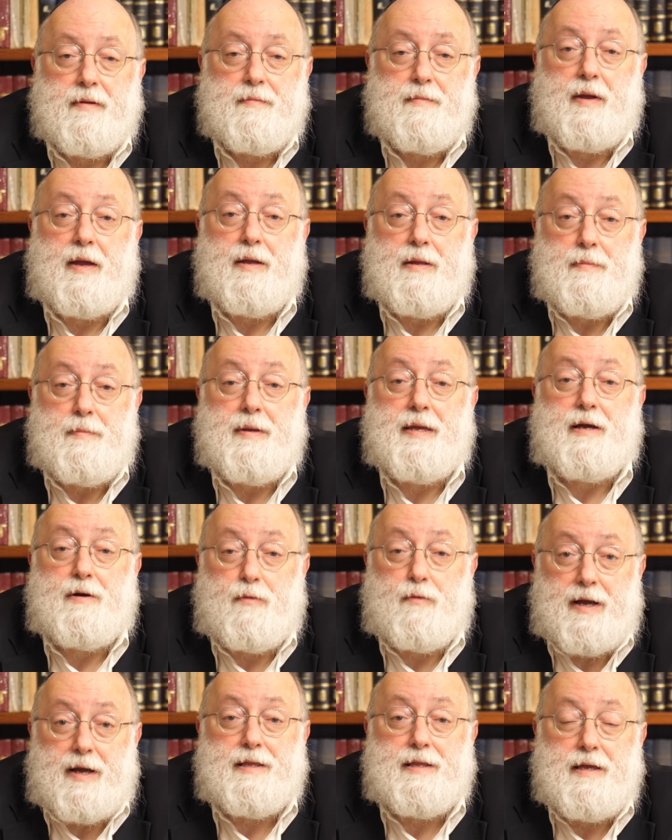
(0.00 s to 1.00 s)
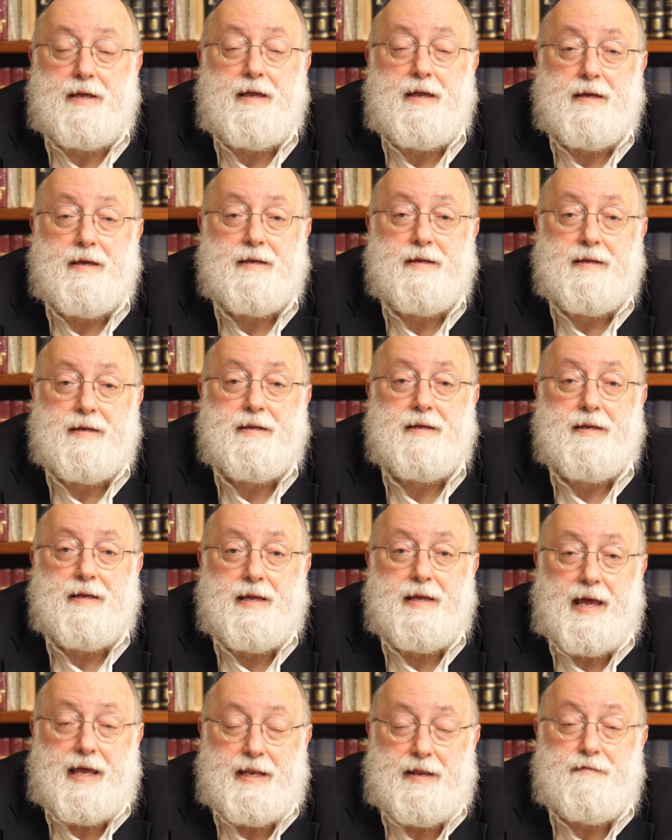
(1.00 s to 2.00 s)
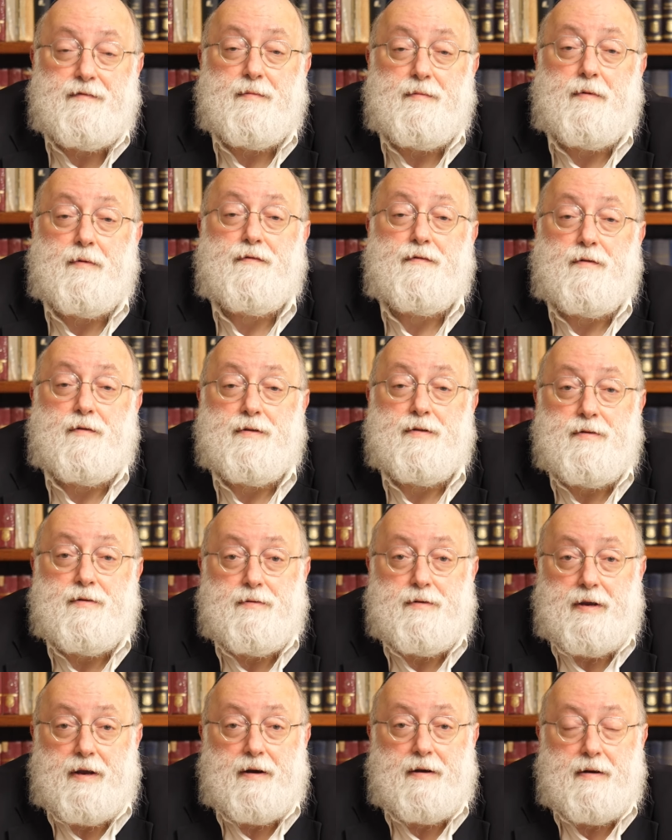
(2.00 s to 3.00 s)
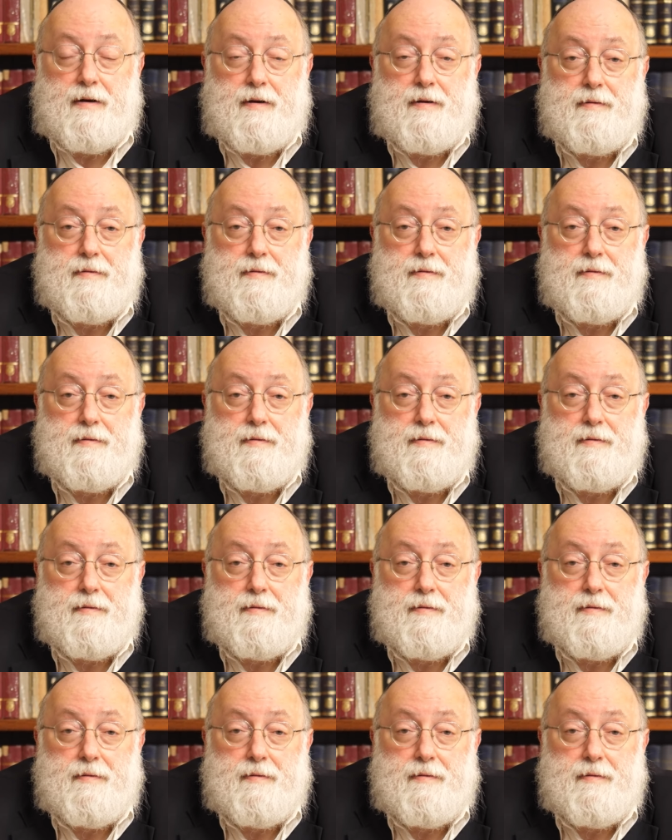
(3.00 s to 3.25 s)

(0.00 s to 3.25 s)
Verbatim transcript: May it be quickly and even before the new year.